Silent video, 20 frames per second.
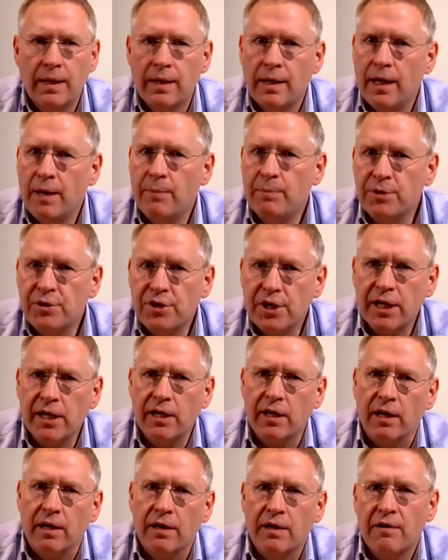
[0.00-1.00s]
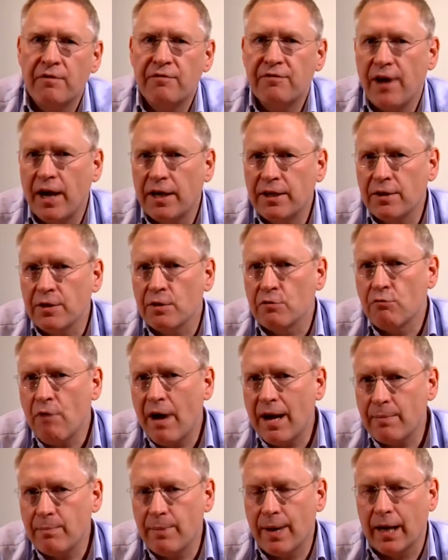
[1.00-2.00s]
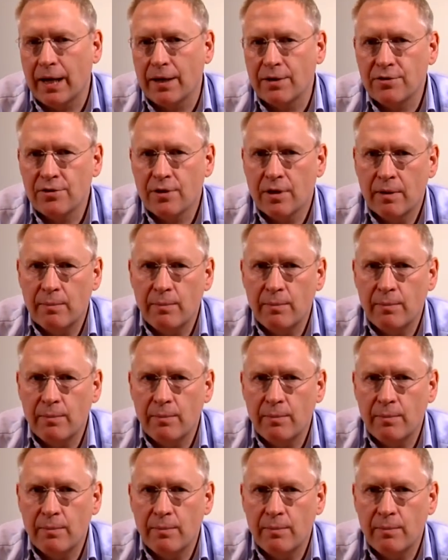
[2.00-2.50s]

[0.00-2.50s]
in particular finding the right balance